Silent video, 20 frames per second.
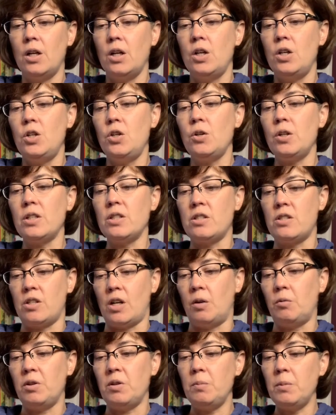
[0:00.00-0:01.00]
You can
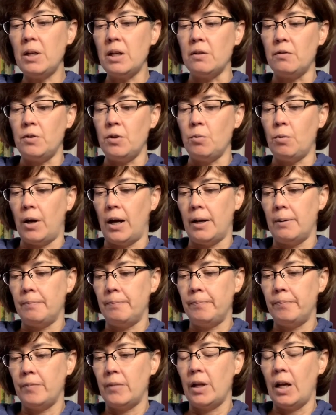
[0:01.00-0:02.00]
start with me if you want.
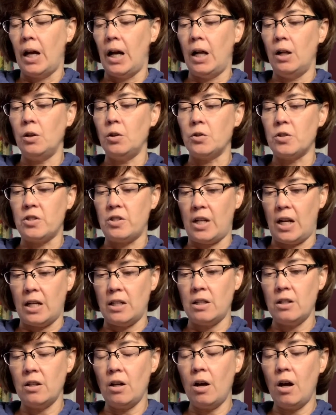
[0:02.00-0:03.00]
I'll go stand
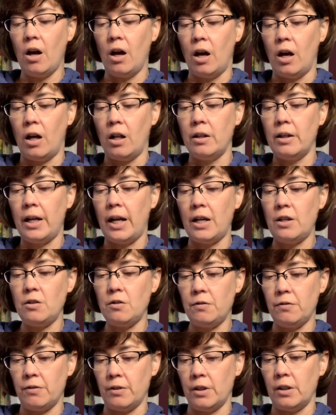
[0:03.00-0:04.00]
in the hall and you
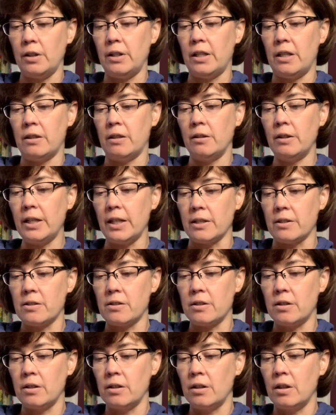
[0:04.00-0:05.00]
fill in the list.
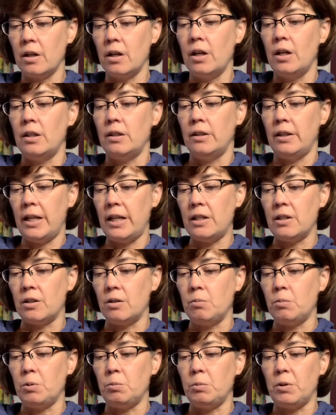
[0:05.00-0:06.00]
Later,
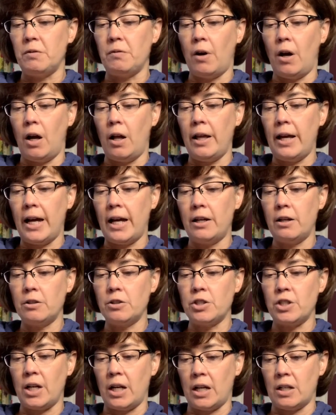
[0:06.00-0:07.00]
when we've all had our
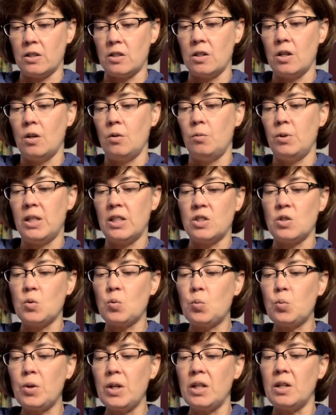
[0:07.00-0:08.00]
chance, we get to
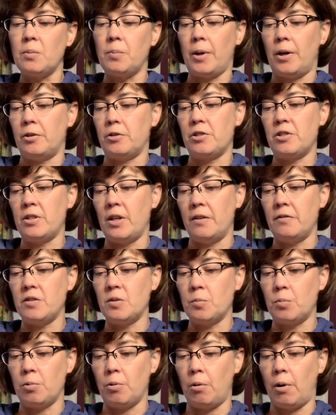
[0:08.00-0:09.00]
read about ourselves in
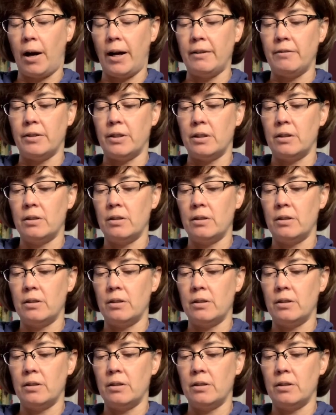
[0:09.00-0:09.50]
private.